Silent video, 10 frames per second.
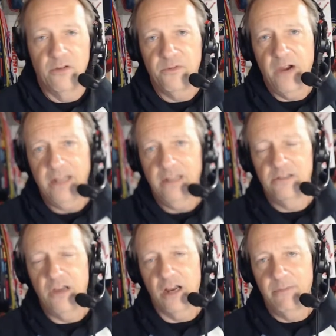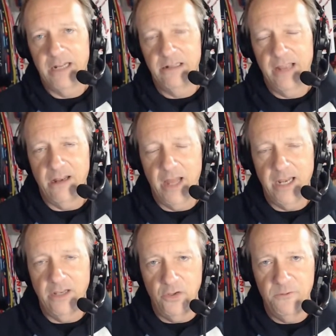Friday to talk about Atlanta
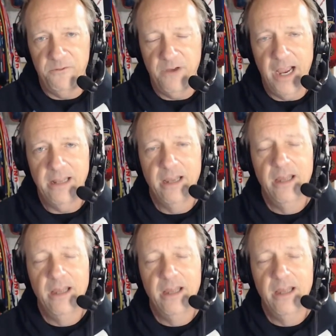United Unified.